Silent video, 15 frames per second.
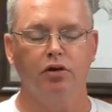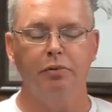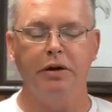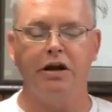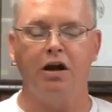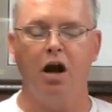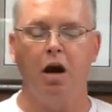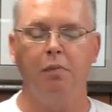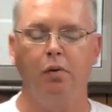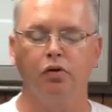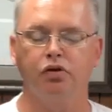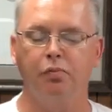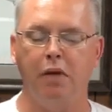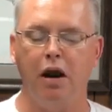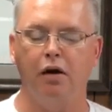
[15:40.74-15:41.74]
Too many
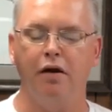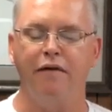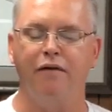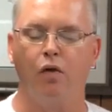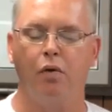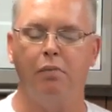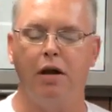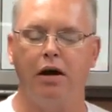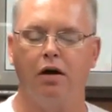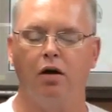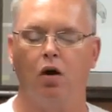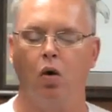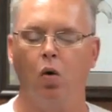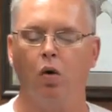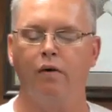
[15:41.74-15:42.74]
couples marry for
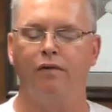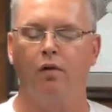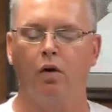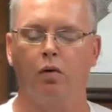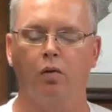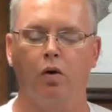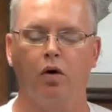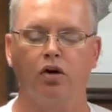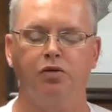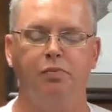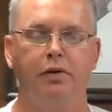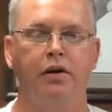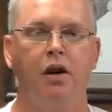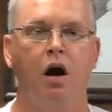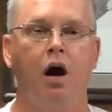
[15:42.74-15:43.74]
better or for worse,
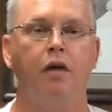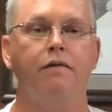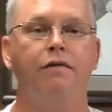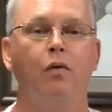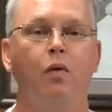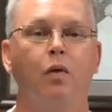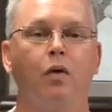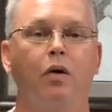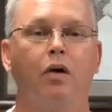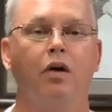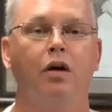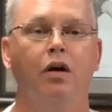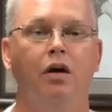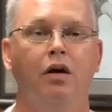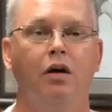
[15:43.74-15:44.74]
but not
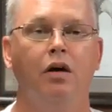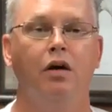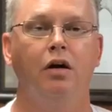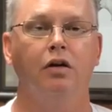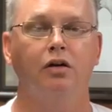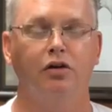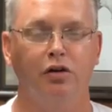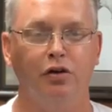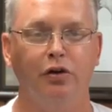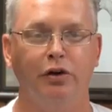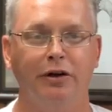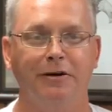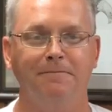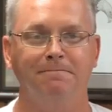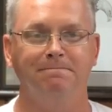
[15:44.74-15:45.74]
for
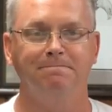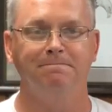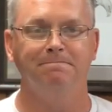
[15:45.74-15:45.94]
good.